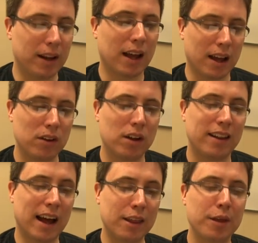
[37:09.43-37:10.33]
yeah,
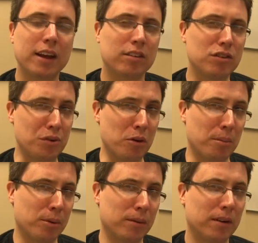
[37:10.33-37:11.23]
I think it's
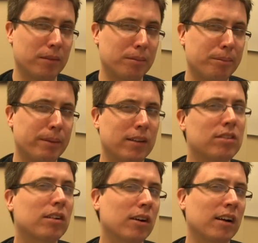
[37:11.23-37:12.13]
doable. But
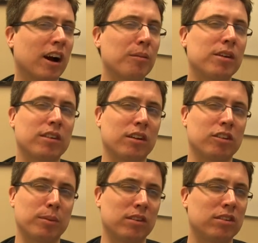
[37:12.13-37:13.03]
certain armies will
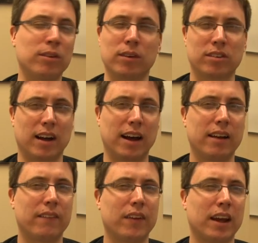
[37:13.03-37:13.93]
just be
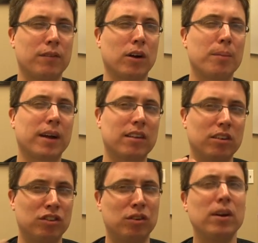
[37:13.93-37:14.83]
suicide. Like if you're up against
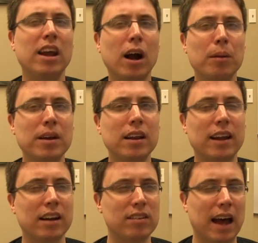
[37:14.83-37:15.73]
a shooting army
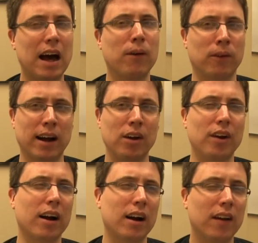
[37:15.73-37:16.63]
like Tau or
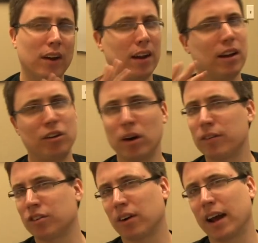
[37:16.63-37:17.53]
Eldar, don't
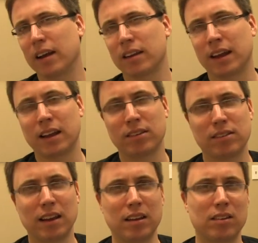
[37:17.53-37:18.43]
even try it. Like
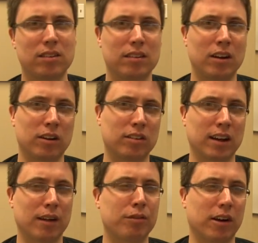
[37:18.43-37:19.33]
it's just you're just
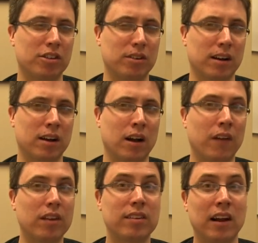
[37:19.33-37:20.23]
gonna get frustrated
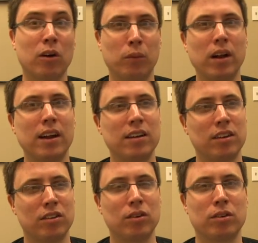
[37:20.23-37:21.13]
unless they're willing
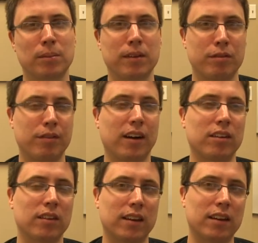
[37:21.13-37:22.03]
to do something
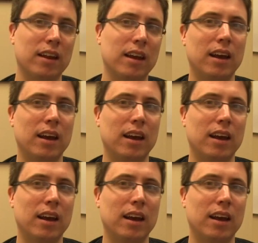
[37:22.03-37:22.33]
fun so that